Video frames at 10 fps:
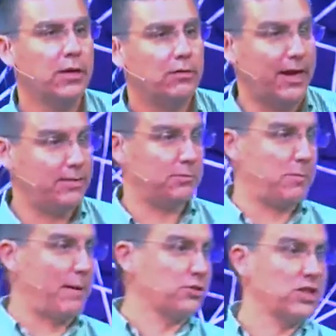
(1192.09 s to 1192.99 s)
right? The
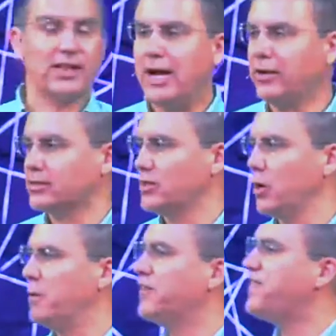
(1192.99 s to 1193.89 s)
Bible's declared it so.
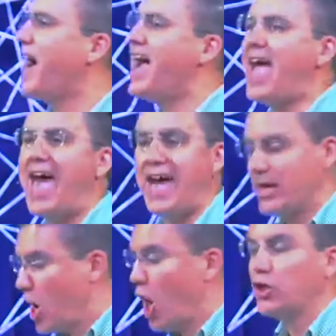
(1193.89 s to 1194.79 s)
But if I had
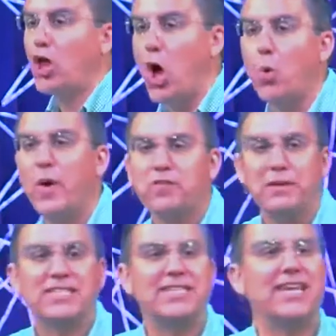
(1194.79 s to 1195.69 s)
along with
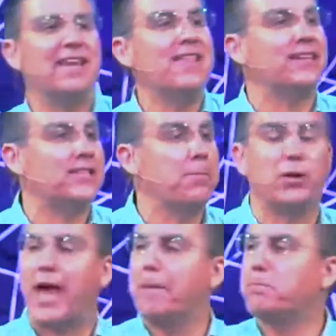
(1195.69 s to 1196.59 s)
me sitting in that
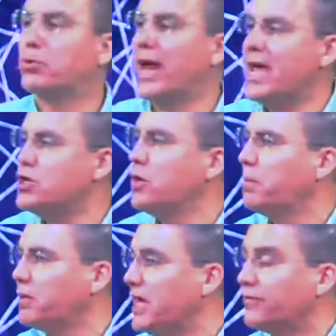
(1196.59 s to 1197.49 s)
temple a brand new
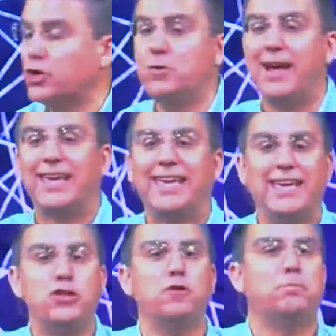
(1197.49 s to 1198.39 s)
believer who had a
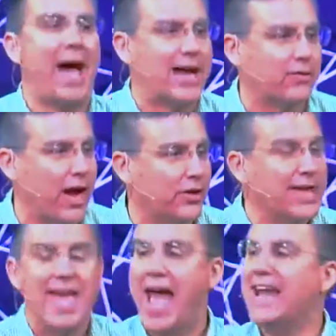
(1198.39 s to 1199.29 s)
Hindu background
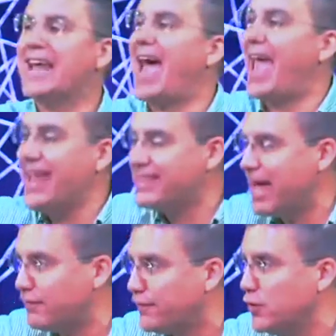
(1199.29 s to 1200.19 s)
and I ate
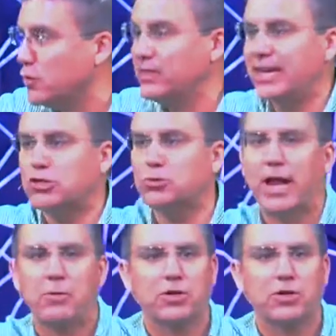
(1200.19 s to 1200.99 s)
that food, guess what I would